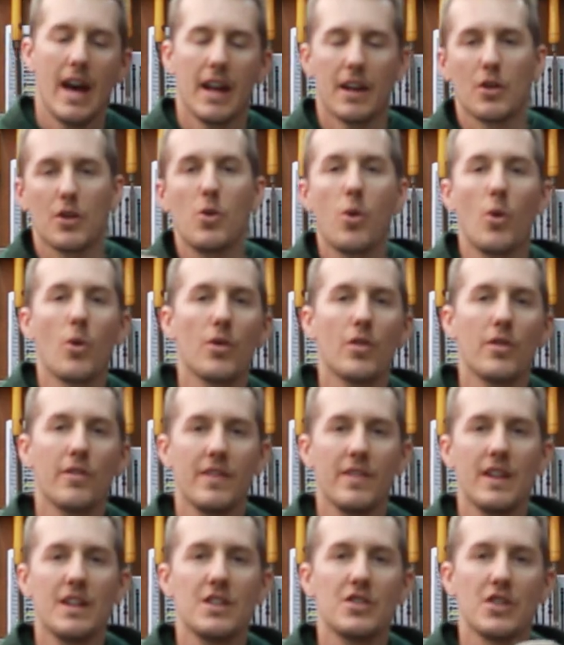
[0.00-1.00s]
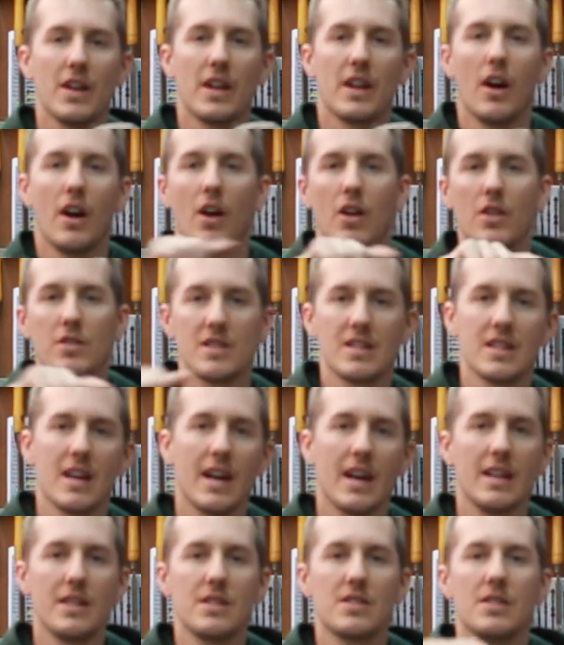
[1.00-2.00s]
at a quarter of an inch on all
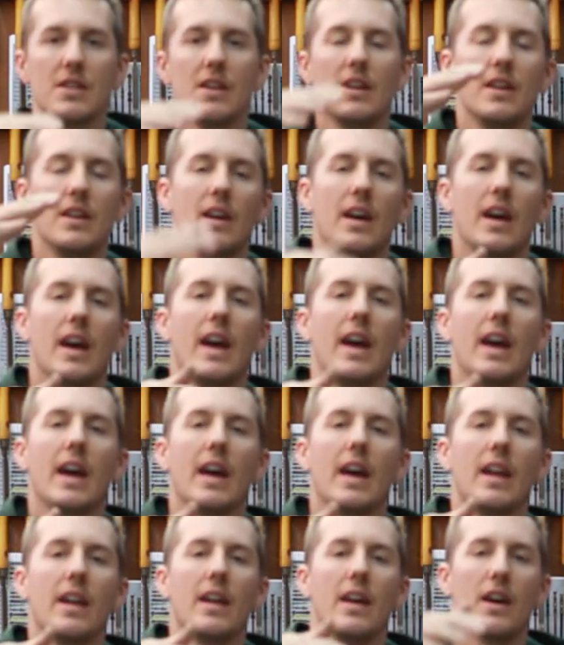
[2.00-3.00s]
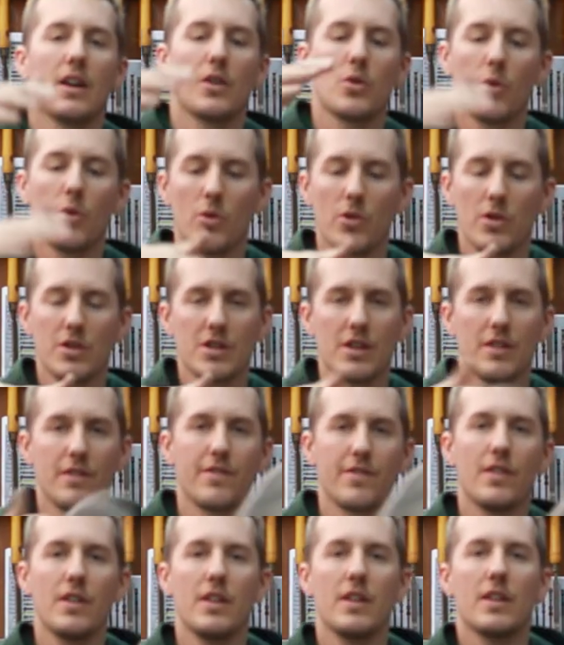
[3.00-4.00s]
sides, and quarter inch
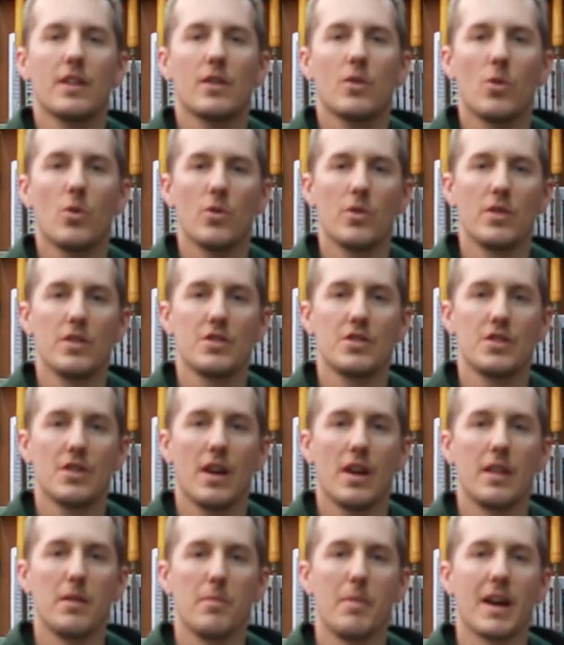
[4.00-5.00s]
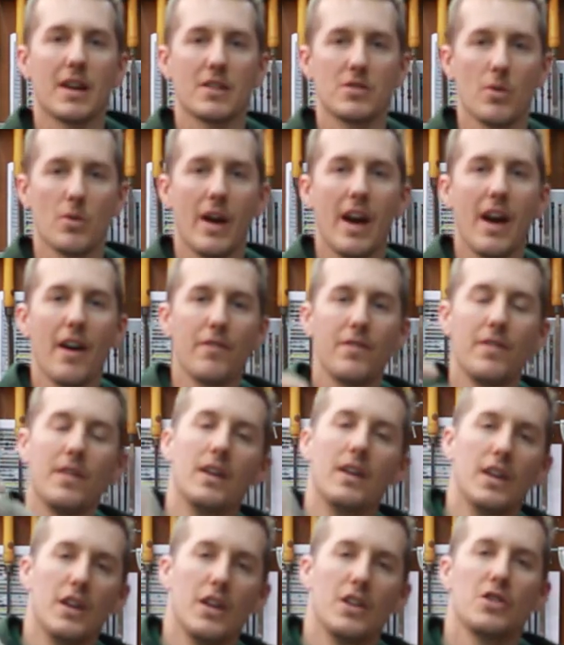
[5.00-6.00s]
on the front, quarter inch on the back. So a half
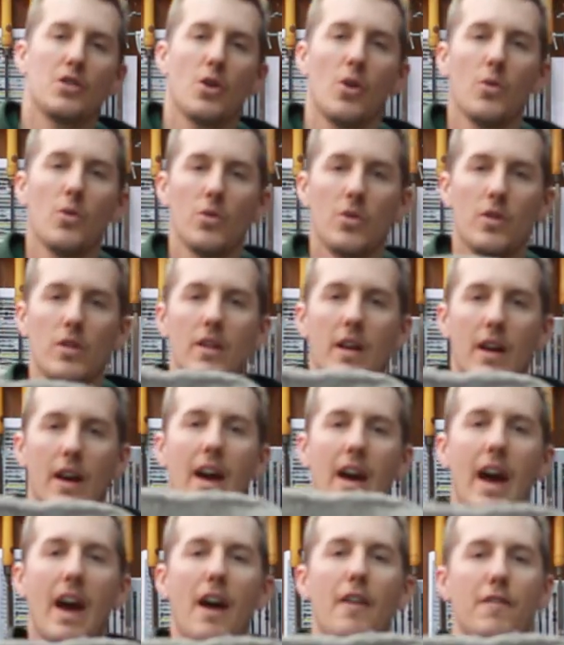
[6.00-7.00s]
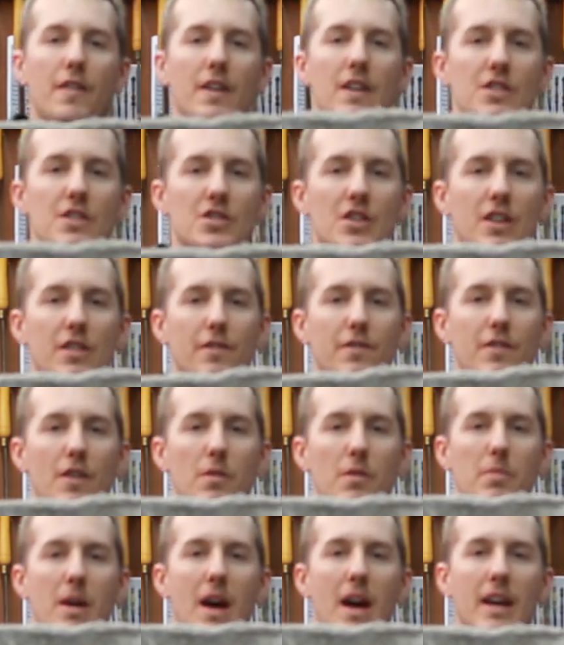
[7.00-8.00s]
Total, a half an inch on the
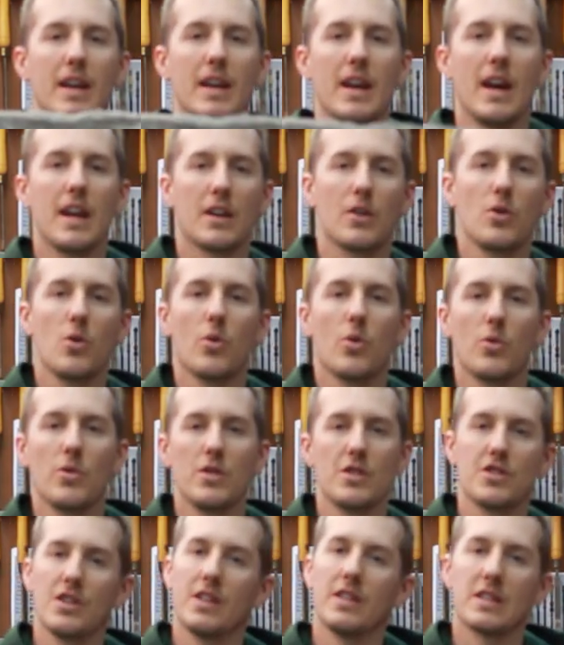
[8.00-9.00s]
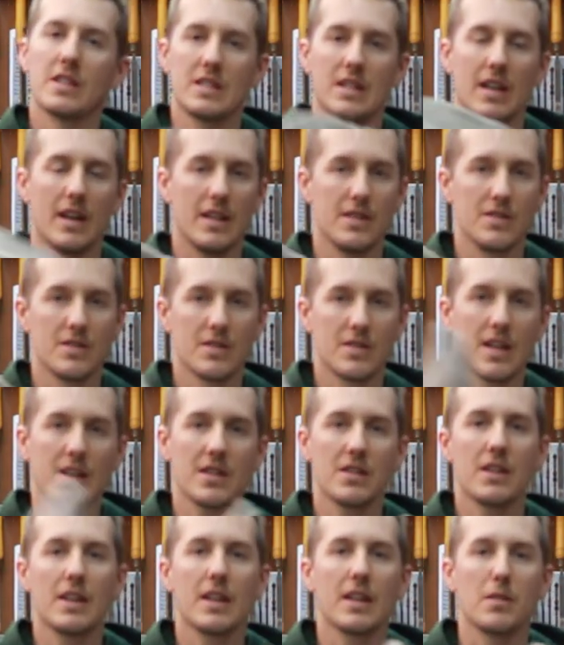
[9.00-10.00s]
front and back and a quarter inch on the sides.
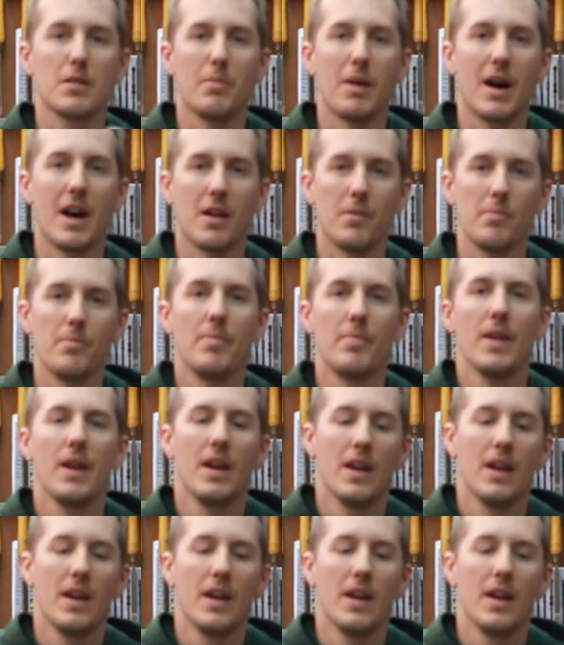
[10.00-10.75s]
That's how you get the bottom.